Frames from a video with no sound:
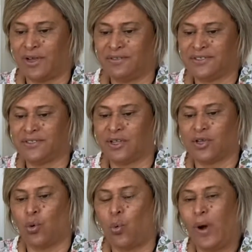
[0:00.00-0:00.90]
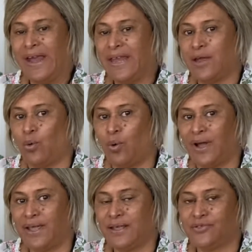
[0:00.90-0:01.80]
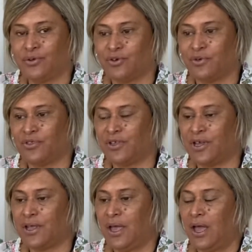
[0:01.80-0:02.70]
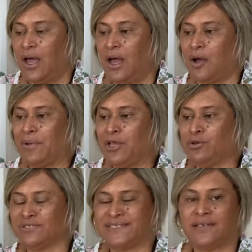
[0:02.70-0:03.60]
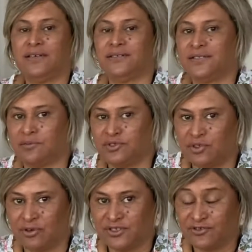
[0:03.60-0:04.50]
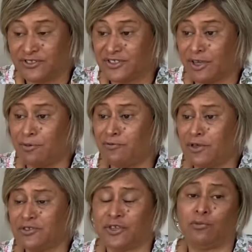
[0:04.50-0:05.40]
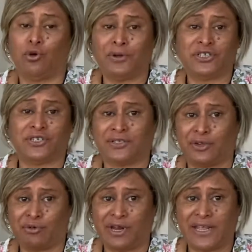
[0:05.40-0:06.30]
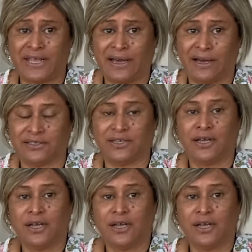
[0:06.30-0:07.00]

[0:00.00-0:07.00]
This is like a waning away sort of a thing, and you're seeing some signs. For some of you, it will be just literally cut.